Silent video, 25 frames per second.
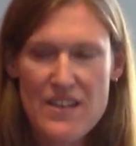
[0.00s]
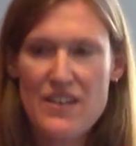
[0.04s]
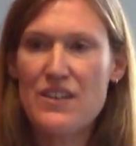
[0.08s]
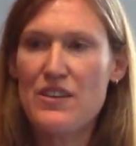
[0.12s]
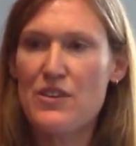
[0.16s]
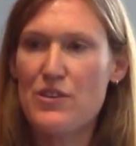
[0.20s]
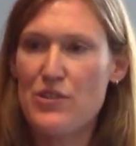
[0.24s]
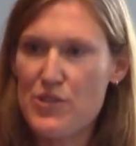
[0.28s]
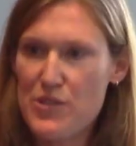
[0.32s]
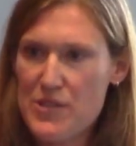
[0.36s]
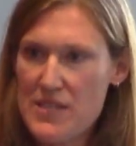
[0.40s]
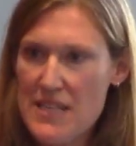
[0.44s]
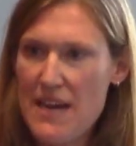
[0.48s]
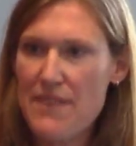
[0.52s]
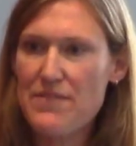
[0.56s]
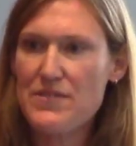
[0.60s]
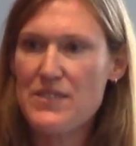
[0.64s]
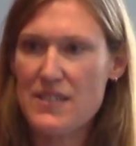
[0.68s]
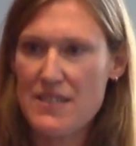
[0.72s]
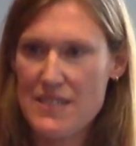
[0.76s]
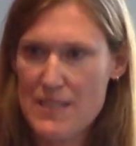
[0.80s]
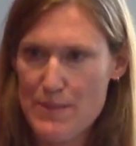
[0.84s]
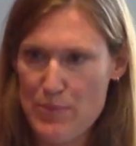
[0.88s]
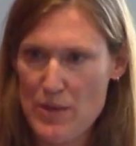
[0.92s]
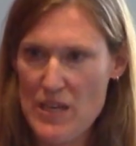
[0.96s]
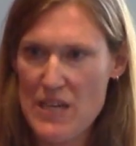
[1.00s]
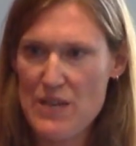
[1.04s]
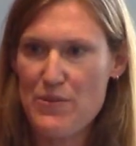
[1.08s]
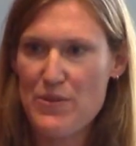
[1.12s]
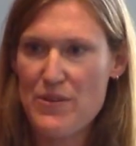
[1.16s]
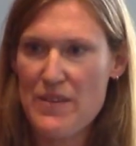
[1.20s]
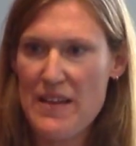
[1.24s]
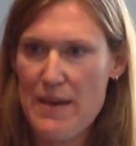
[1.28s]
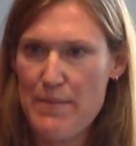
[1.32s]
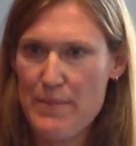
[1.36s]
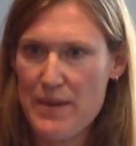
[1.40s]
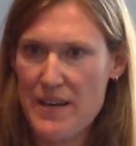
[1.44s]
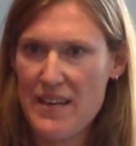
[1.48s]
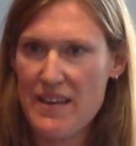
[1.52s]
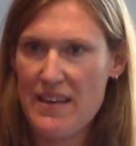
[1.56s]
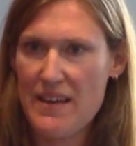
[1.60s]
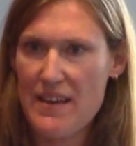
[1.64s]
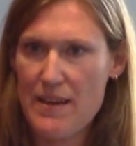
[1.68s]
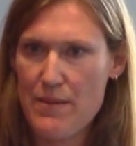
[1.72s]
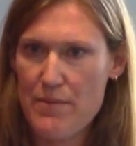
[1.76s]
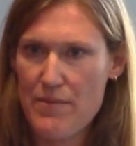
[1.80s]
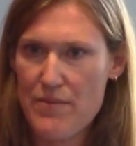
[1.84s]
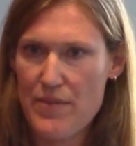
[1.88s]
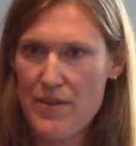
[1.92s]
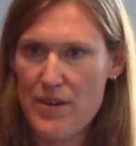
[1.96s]
You just have to explain where that money
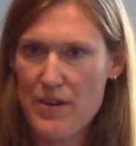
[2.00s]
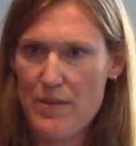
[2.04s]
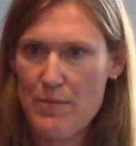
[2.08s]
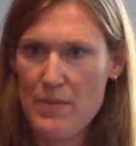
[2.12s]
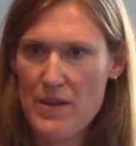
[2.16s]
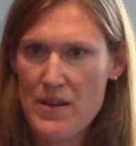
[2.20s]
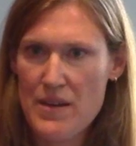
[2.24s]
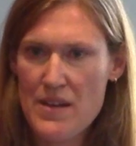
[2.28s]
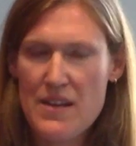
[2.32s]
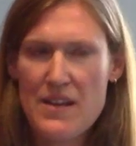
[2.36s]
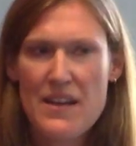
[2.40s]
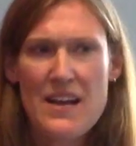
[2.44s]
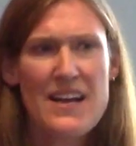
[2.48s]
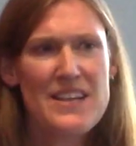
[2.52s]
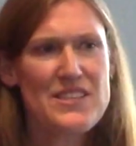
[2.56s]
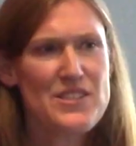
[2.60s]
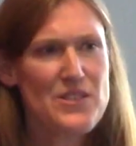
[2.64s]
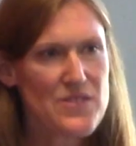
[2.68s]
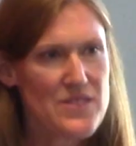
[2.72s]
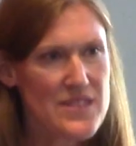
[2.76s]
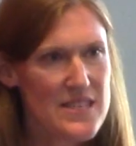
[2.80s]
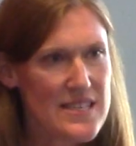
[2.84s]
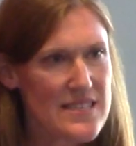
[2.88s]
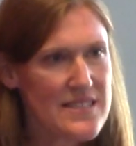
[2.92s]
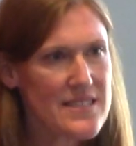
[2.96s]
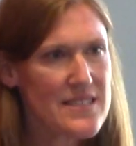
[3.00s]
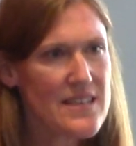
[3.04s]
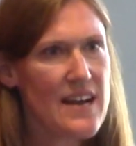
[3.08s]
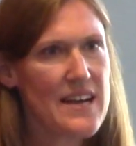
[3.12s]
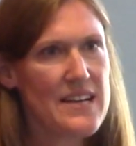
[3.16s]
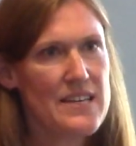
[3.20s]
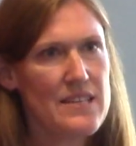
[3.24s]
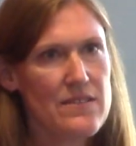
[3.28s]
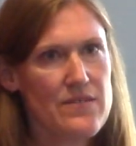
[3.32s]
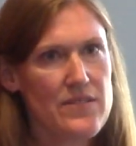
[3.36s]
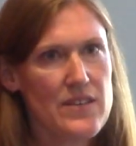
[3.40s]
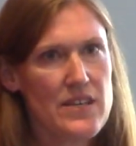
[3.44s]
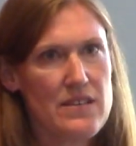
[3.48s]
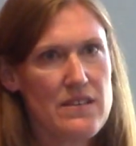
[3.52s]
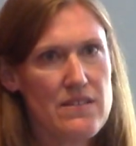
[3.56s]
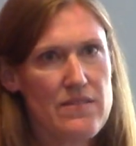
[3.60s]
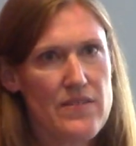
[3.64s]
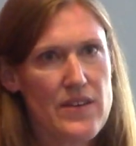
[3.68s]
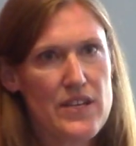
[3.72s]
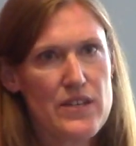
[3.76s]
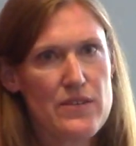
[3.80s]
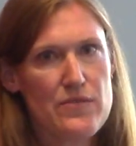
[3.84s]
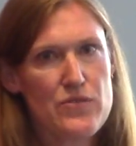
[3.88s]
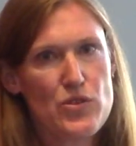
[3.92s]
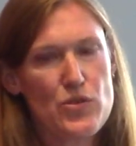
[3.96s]
came from. And so these kind of
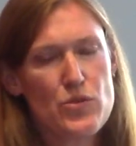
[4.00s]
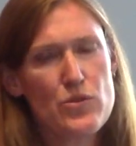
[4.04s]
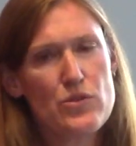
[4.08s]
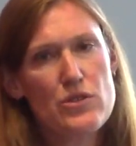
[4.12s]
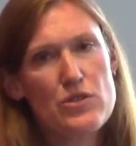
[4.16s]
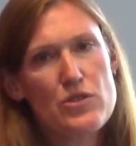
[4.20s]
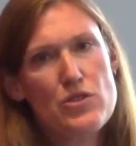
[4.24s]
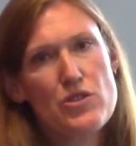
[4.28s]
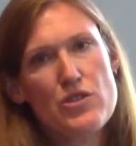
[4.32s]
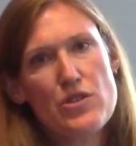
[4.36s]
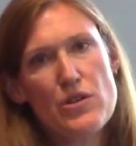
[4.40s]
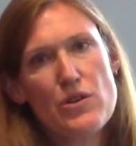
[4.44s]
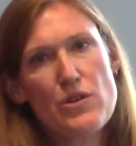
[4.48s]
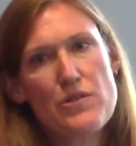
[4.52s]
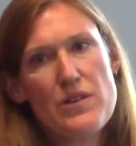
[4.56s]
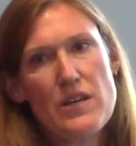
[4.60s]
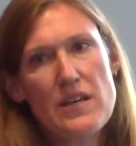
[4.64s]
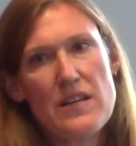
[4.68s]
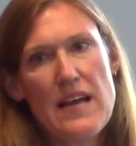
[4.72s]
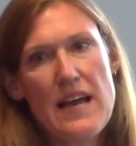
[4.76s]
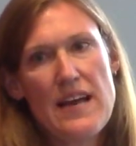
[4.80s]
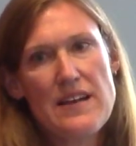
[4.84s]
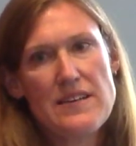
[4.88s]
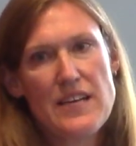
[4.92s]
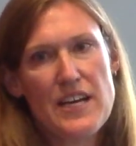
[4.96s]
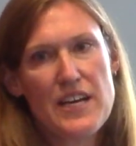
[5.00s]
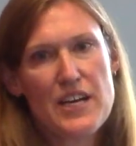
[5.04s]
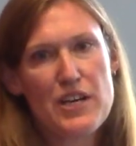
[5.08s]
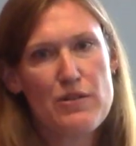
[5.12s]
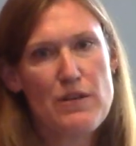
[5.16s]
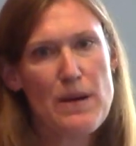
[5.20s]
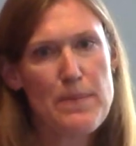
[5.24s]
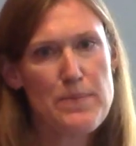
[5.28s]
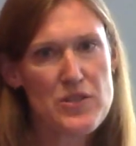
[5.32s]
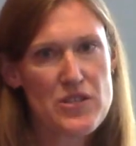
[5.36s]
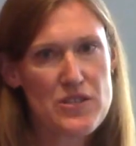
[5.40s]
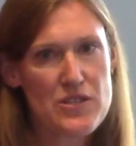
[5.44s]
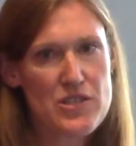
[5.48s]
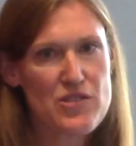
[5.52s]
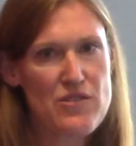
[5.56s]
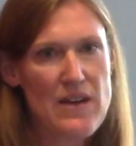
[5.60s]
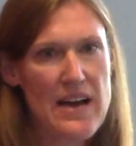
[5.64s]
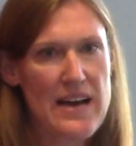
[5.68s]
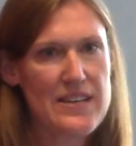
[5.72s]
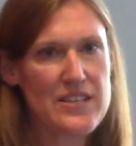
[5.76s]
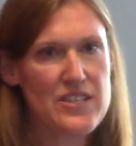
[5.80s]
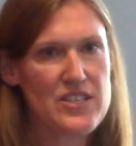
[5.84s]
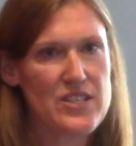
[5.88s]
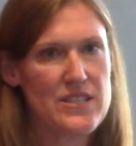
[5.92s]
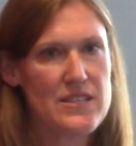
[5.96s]
innovative tools show that anti-corruption
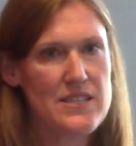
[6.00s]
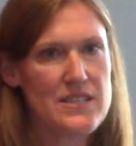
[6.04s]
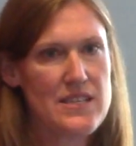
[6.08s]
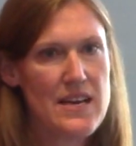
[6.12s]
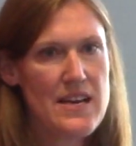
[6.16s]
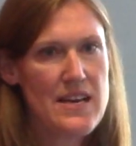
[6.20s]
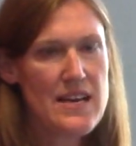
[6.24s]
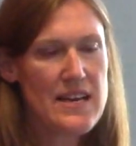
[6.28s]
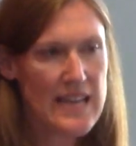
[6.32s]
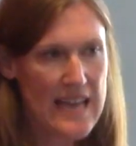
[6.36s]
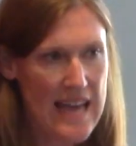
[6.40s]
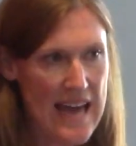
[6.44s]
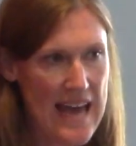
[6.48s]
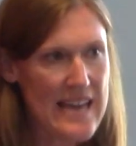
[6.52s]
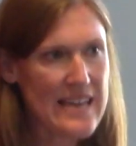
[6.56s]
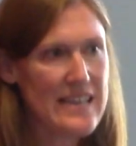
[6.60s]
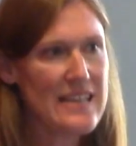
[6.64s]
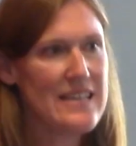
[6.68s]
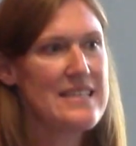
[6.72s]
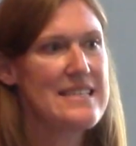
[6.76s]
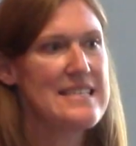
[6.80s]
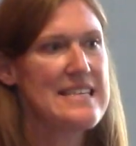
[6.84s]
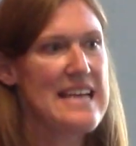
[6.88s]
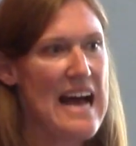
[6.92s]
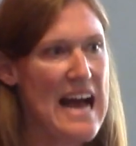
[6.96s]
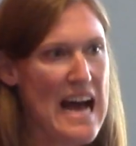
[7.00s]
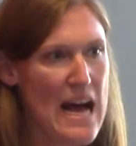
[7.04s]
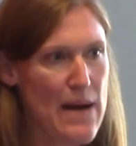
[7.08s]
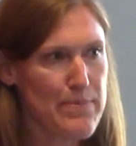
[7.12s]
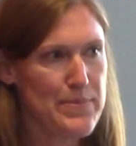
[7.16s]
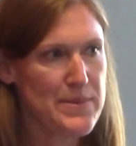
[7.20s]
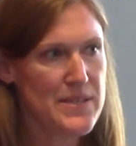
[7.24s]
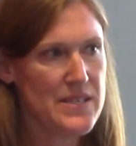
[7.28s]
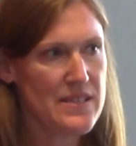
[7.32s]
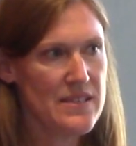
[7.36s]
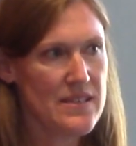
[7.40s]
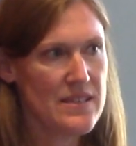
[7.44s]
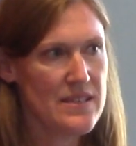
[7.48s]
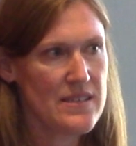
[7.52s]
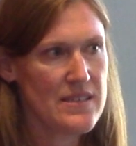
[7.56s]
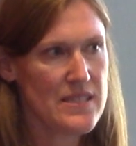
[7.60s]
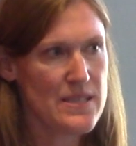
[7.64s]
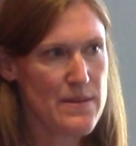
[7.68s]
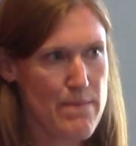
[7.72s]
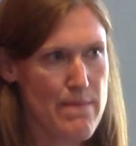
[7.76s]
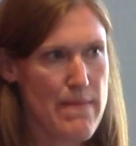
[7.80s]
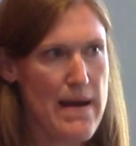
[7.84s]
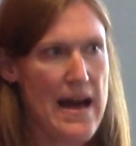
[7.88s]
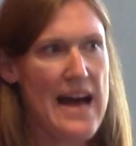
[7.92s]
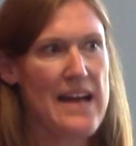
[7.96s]
strategies can adapt to
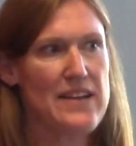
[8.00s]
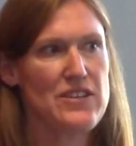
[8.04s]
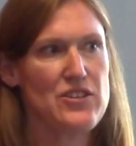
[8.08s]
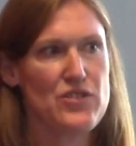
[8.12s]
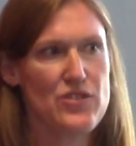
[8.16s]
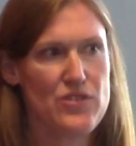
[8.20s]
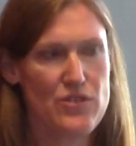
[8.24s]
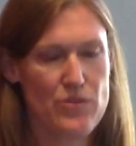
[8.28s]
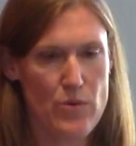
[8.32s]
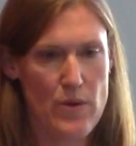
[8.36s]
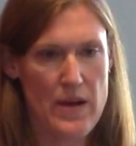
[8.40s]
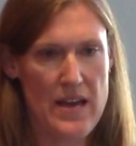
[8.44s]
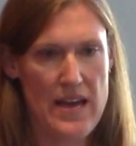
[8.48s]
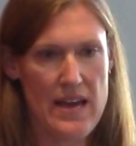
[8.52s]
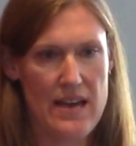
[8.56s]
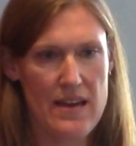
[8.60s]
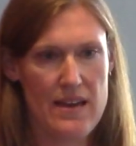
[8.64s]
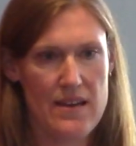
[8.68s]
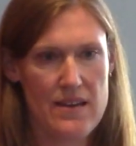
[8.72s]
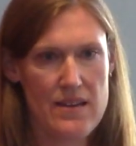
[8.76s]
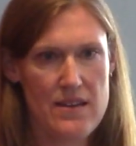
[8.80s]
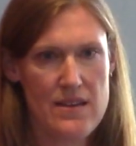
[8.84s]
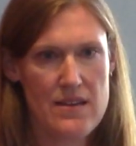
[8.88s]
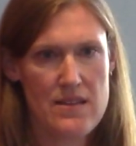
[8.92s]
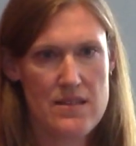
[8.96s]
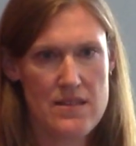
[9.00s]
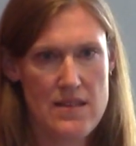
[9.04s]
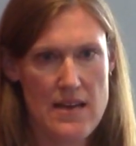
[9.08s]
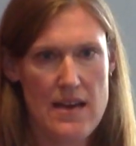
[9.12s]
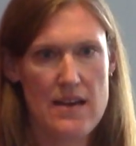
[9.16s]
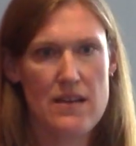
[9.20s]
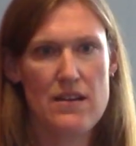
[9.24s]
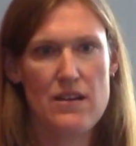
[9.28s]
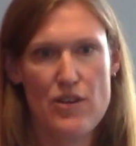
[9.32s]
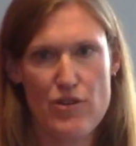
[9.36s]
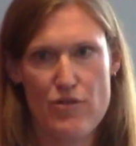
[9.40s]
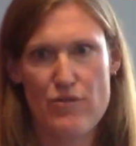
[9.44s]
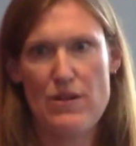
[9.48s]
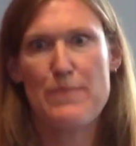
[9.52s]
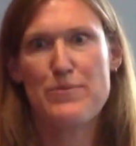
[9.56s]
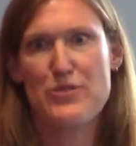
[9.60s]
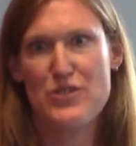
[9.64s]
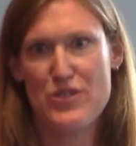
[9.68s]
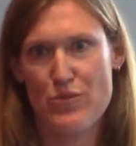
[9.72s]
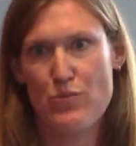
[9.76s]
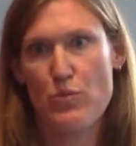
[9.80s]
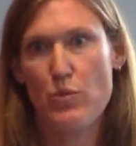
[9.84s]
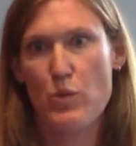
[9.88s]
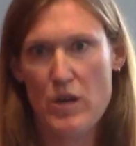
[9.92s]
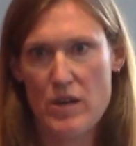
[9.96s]
match the way that
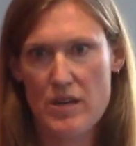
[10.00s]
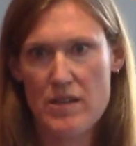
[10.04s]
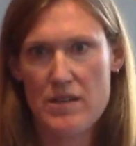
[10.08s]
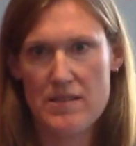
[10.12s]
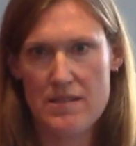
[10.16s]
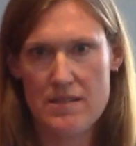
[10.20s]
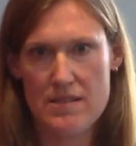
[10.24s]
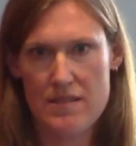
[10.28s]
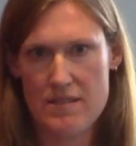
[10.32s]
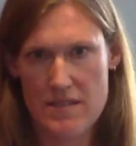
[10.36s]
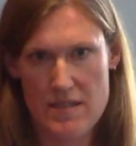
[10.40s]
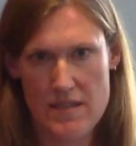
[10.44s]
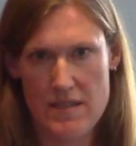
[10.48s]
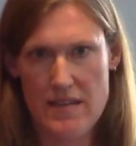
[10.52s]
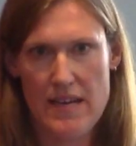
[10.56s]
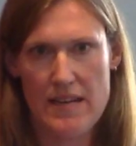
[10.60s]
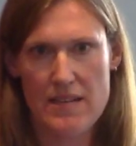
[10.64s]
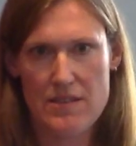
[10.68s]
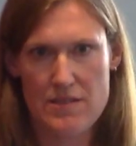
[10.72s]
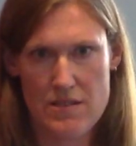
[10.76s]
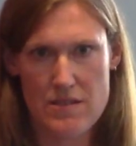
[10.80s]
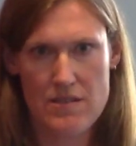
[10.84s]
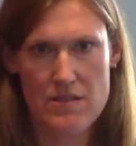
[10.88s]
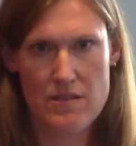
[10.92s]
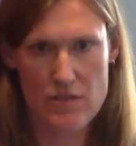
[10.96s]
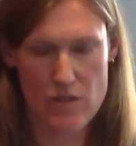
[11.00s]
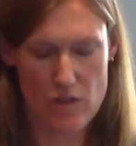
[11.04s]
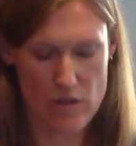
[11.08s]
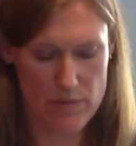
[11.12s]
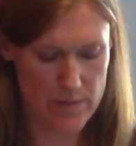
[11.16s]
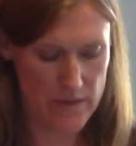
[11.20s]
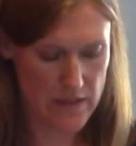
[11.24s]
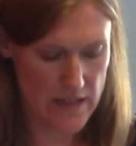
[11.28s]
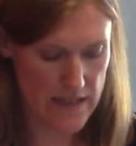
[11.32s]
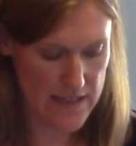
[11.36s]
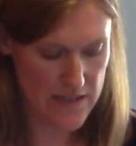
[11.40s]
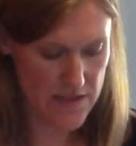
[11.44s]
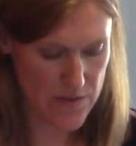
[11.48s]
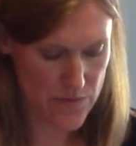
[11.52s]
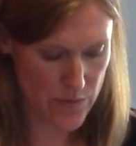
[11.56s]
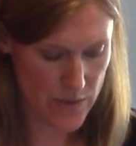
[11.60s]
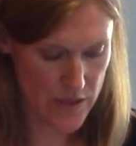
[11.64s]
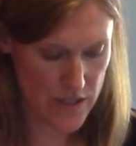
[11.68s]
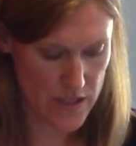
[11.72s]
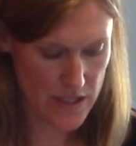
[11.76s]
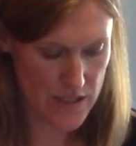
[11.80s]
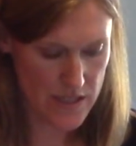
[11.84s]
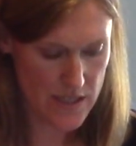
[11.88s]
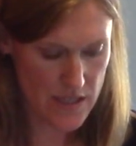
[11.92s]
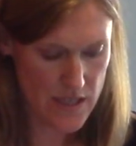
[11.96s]
corruption works in today's globalized
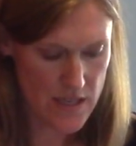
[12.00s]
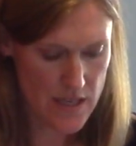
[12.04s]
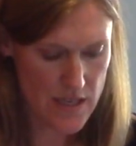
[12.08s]
world.